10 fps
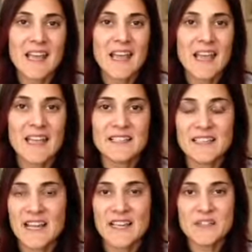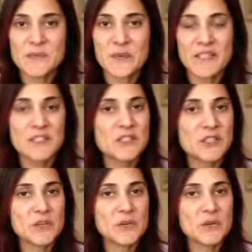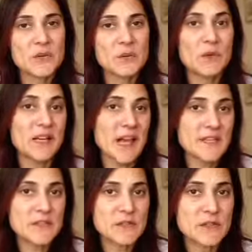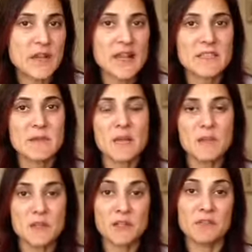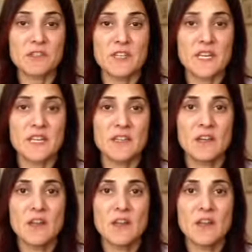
and today I just wanted to show you what I do as my beauty routine